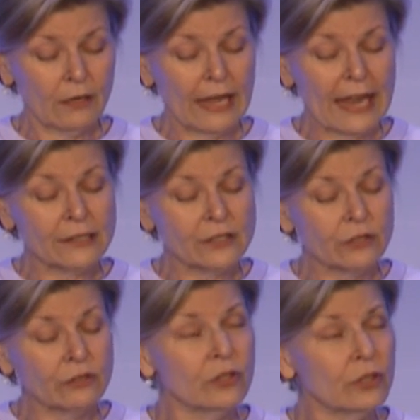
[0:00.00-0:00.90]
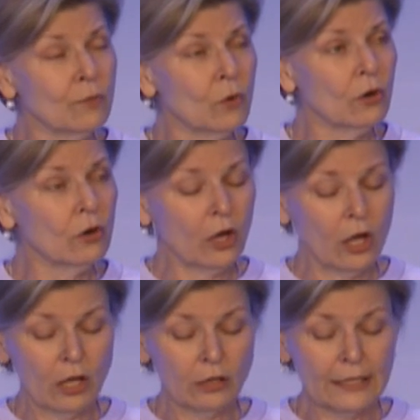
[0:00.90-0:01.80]
answer to the moral
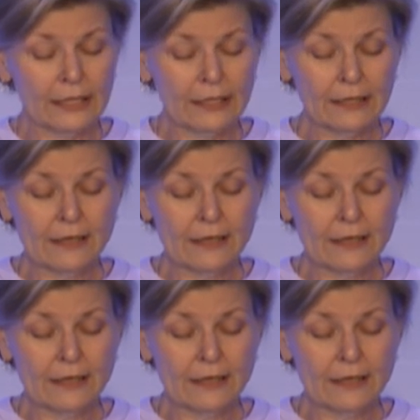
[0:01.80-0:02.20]
calling,